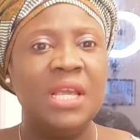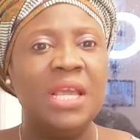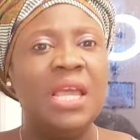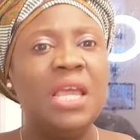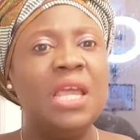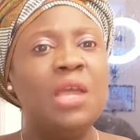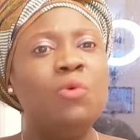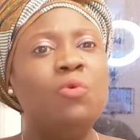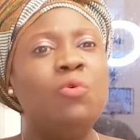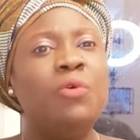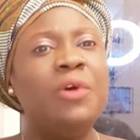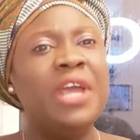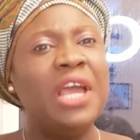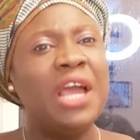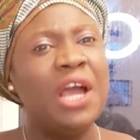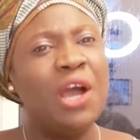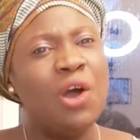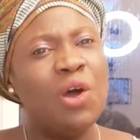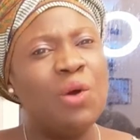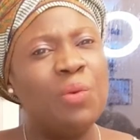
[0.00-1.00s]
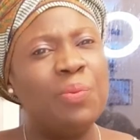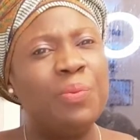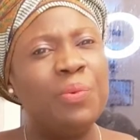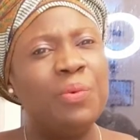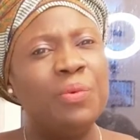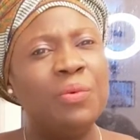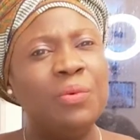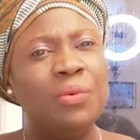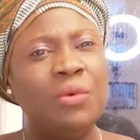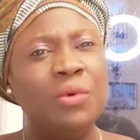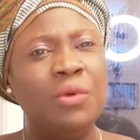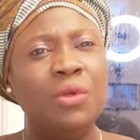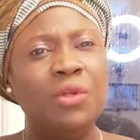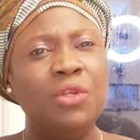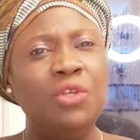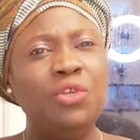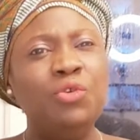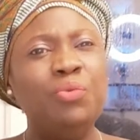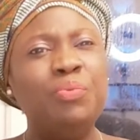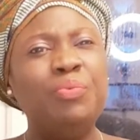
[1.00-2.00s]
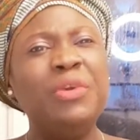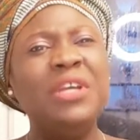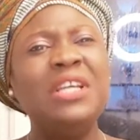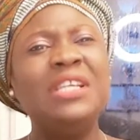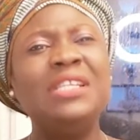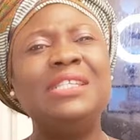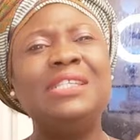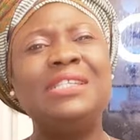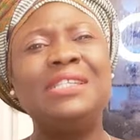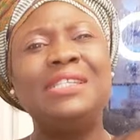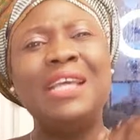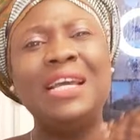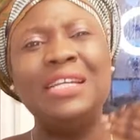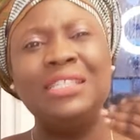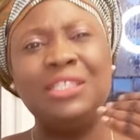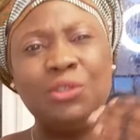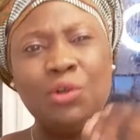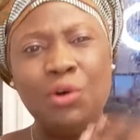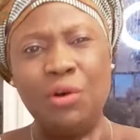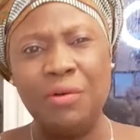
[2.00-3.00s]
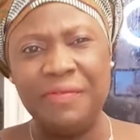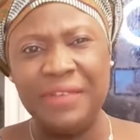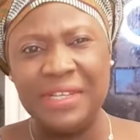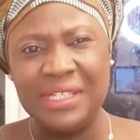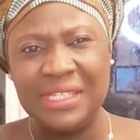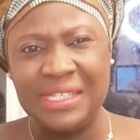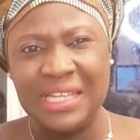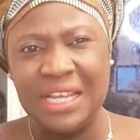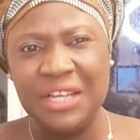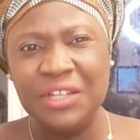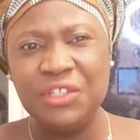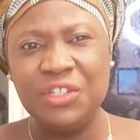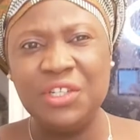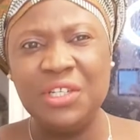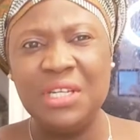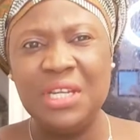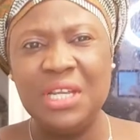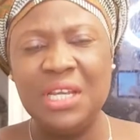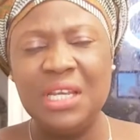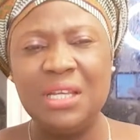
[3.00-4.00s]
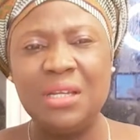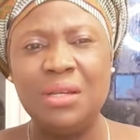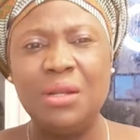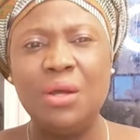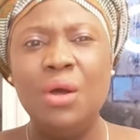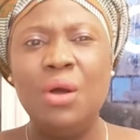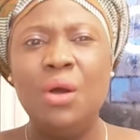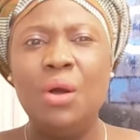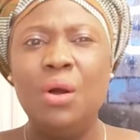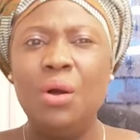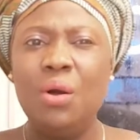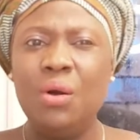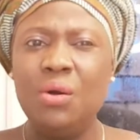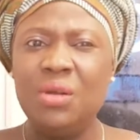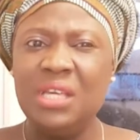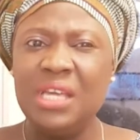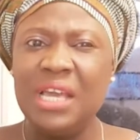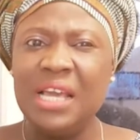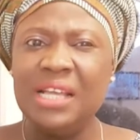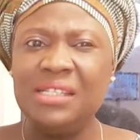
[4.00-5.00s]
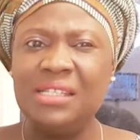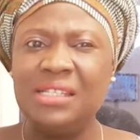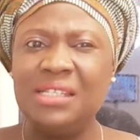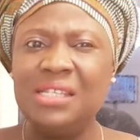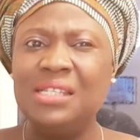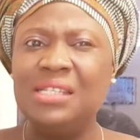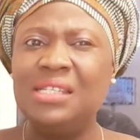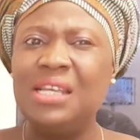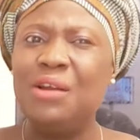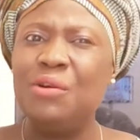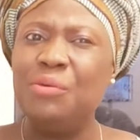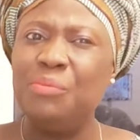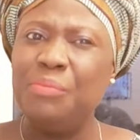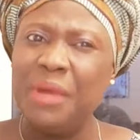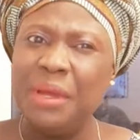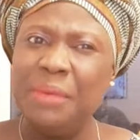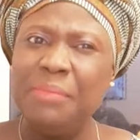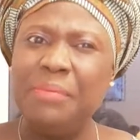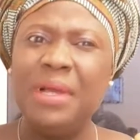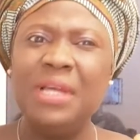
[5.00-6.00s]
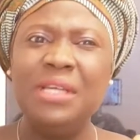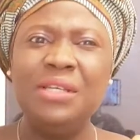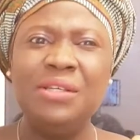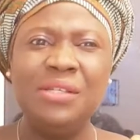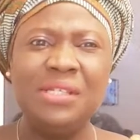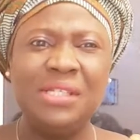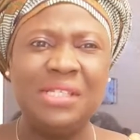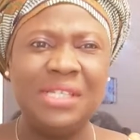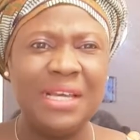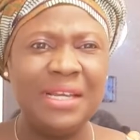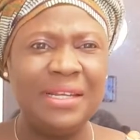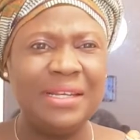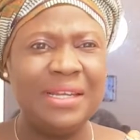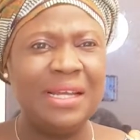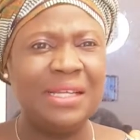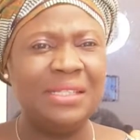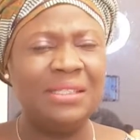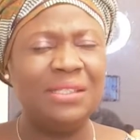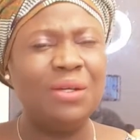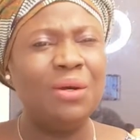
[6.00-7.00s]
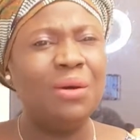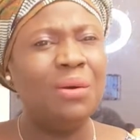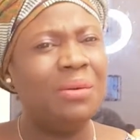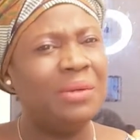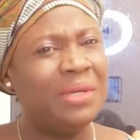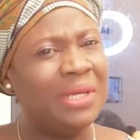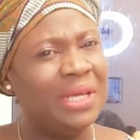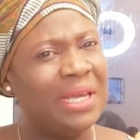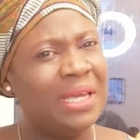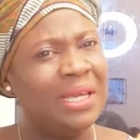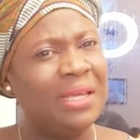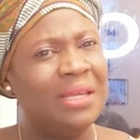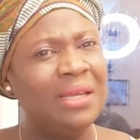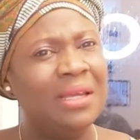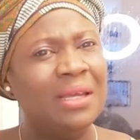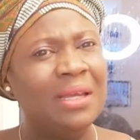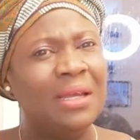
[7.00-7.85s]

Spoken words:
it will help You bring such conversation in. Oh, yes, sis, I remember you said that. Okay.